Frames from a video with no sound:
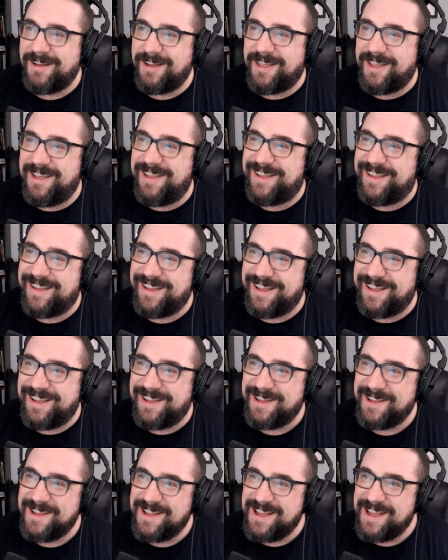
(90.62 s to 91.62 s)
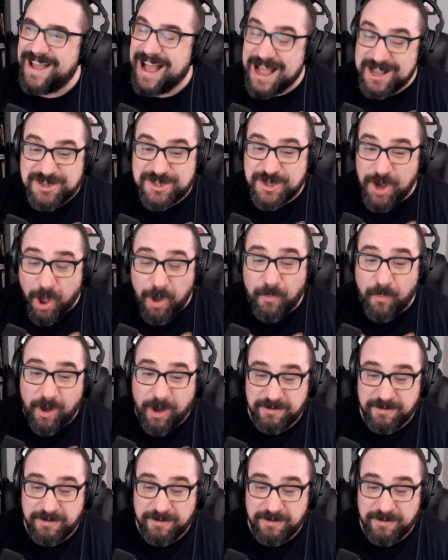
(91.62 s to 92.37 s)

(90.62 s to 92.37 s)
I saw